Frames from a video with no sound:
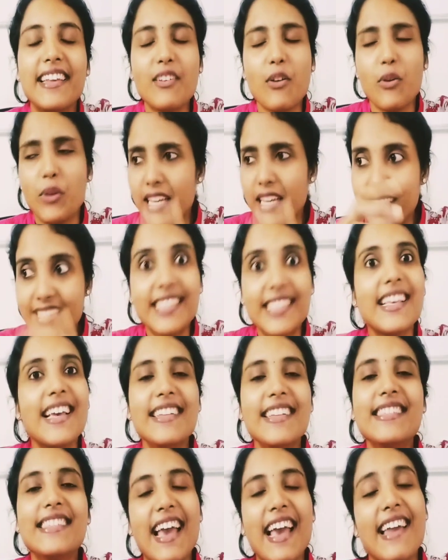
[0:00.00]
each cell
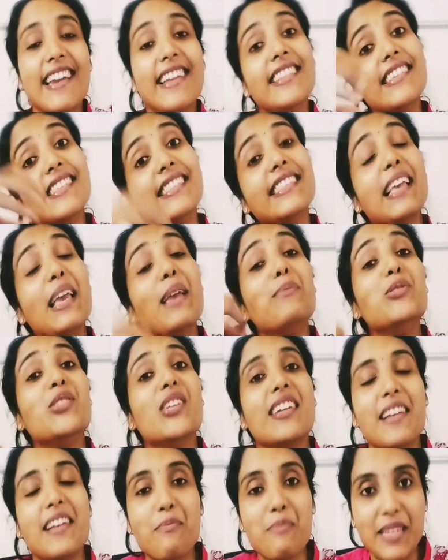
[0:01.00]
is carrying the same
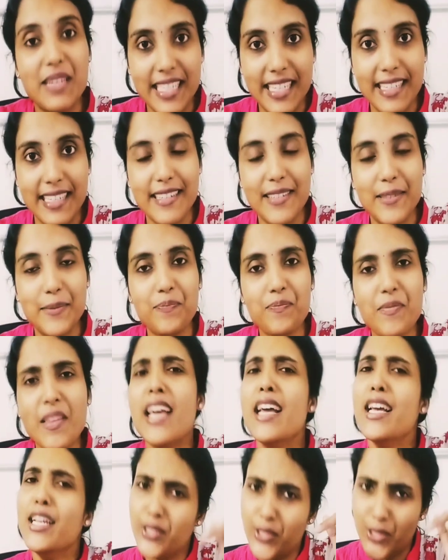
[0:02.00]
genetic material.
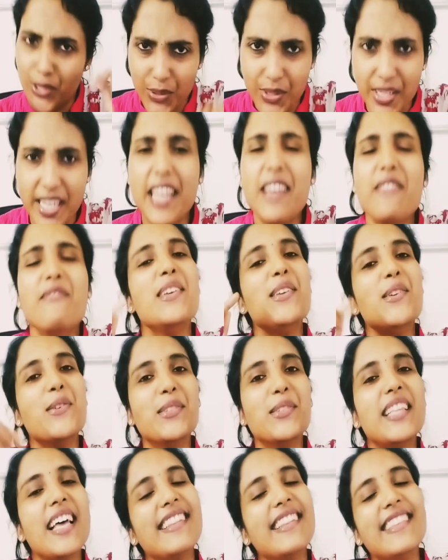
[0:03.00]
Today, we know
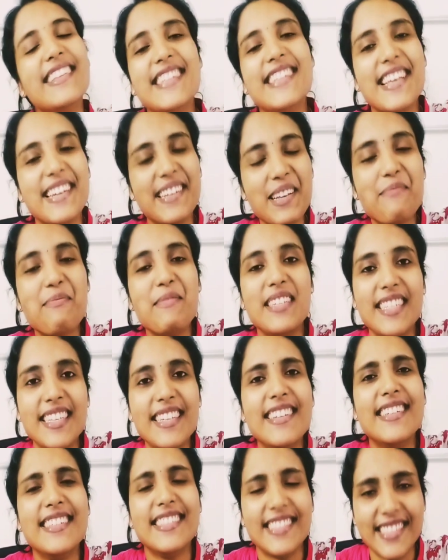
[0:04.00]
that the genetic
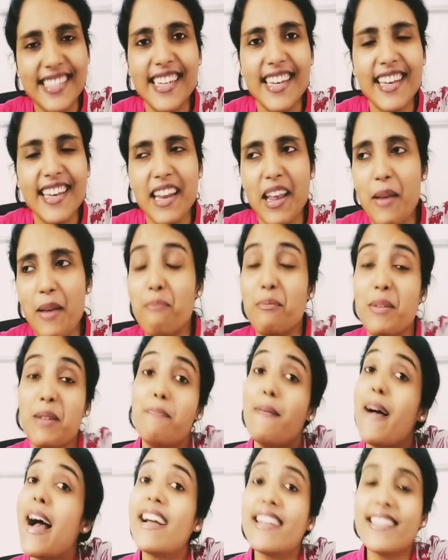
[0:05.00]
material is DNA, but
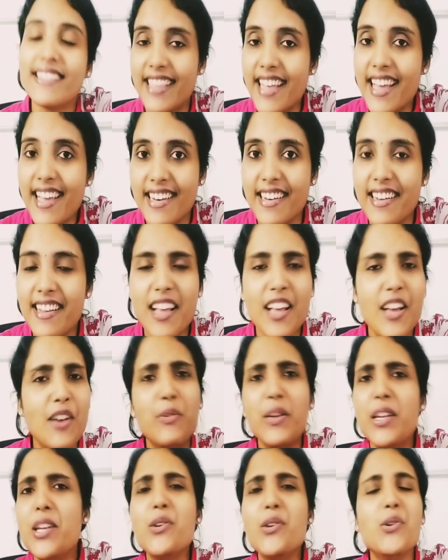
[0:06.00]
back then, we
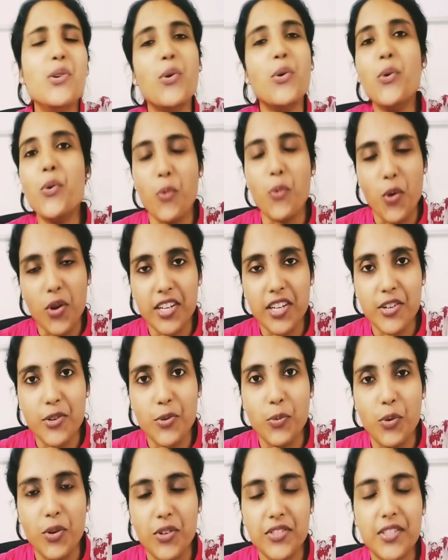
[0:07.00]
didn't know what it
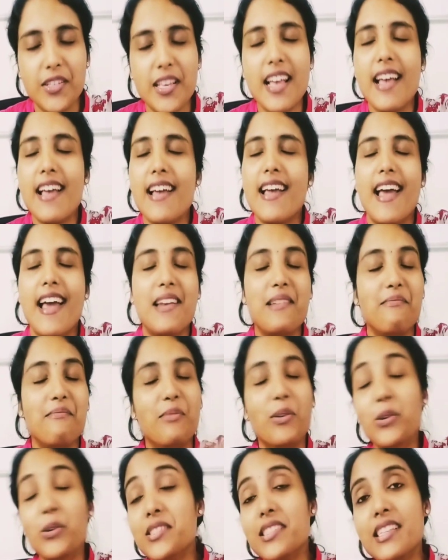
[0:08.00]
was. And
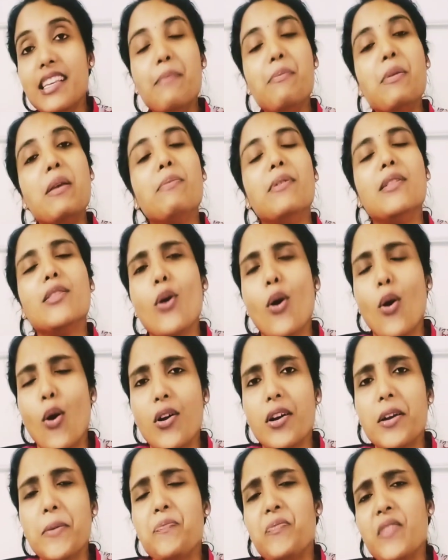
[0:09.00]
mostly people
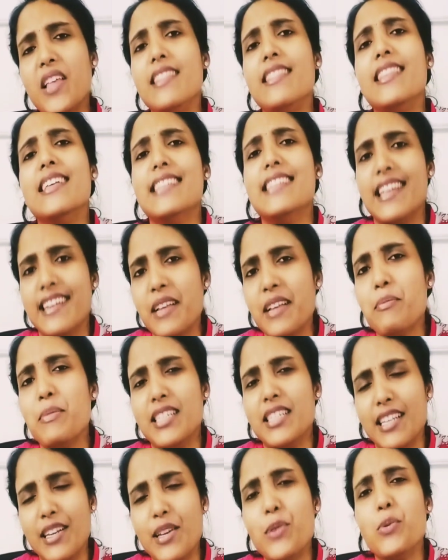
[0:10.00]
thought that the genetic
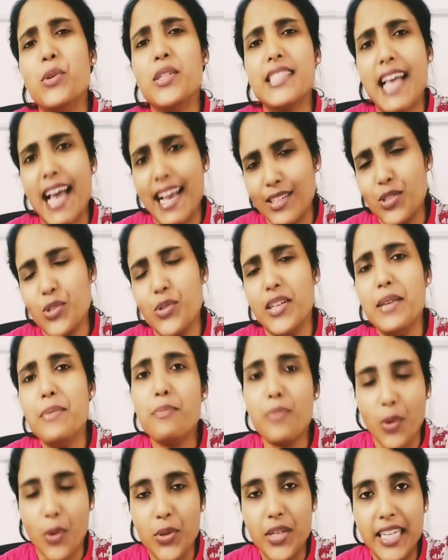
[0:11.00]
material was actually
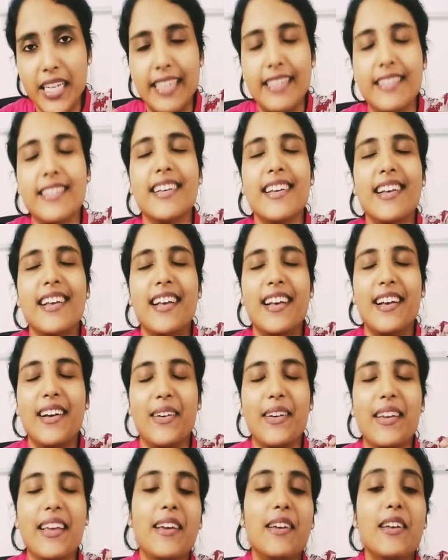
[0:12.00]
protein.
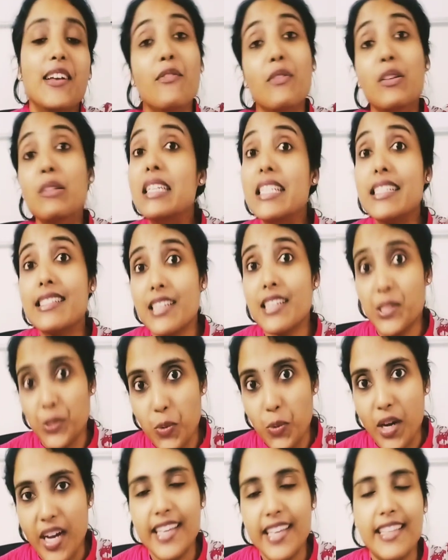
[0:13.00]
Okay, we'll discuss
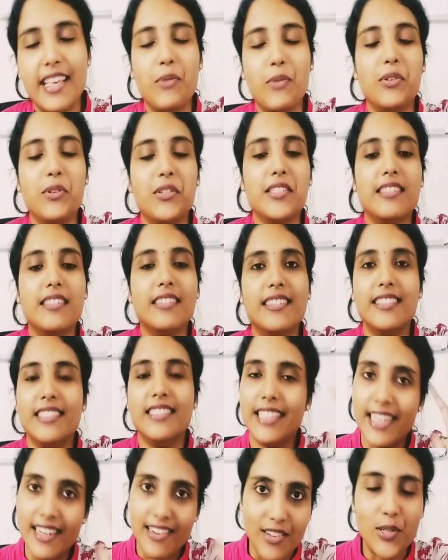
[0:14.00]
why that was the
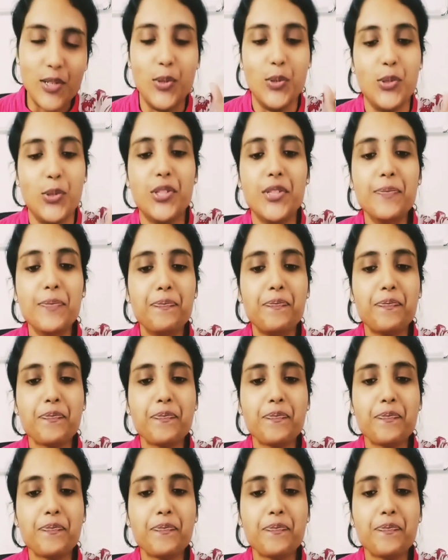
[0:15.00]
general notion.